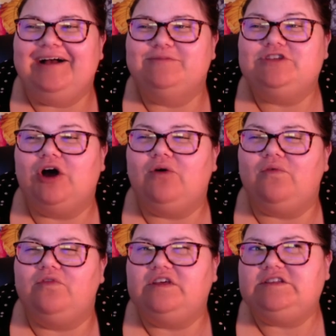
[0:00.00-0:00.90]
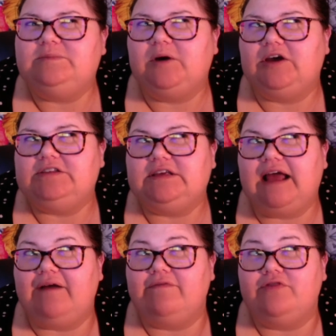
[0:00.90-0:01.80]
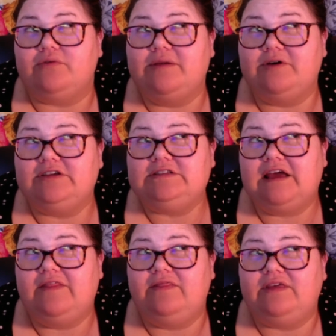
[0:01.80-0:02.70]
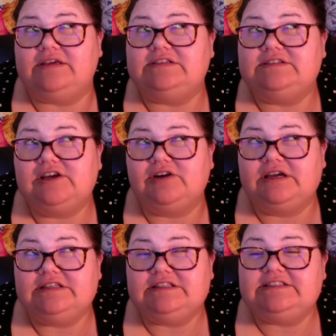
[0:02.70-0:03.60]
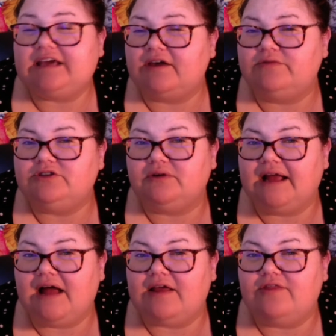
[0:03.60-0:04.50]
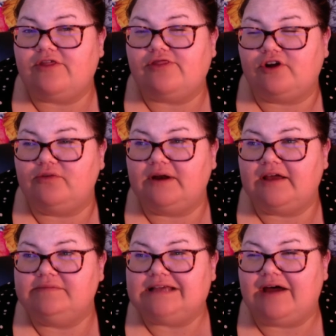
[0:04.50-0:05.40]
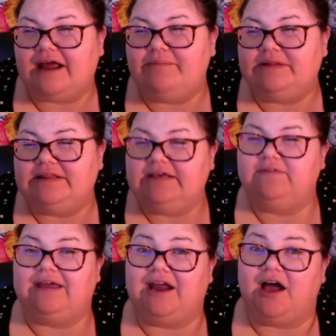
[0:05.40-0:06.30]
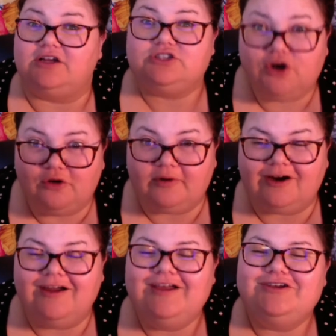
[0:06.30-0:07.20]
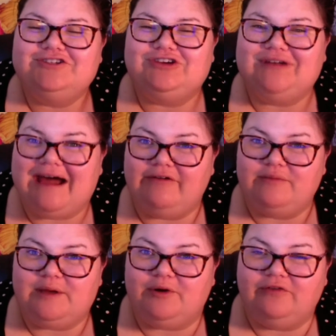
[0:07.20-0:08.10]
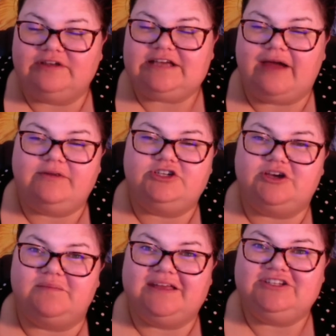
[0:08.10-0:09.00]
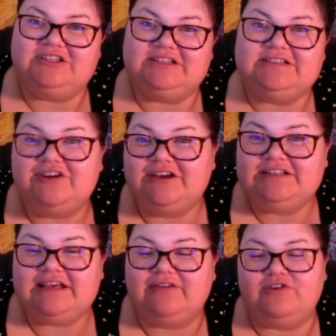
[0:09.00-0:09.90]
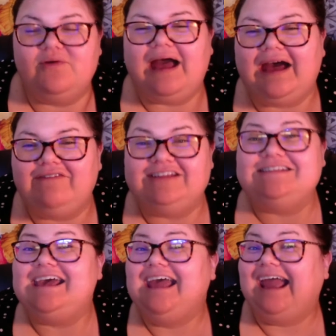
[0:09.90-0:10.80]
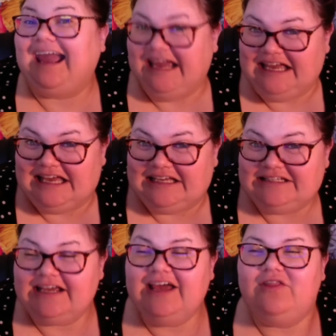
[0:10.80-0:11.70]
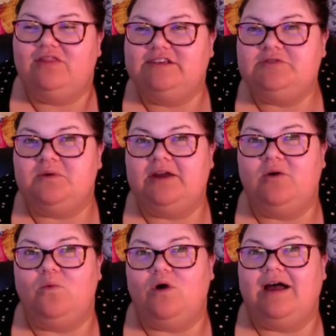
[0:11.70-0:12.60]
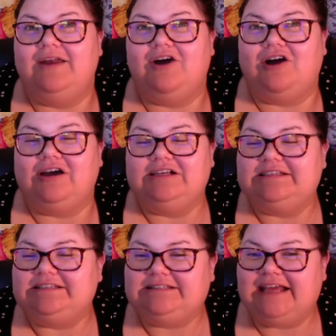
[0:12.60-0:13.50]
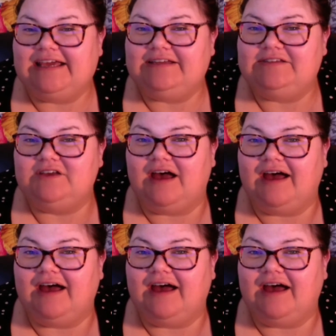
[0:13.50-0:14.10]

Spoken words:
So this book is going to have three books in the series. The second one's already out, and the third one comes out, I believe, in October. So now would be a perfect time to jump into the series if you haven't. And this one won our state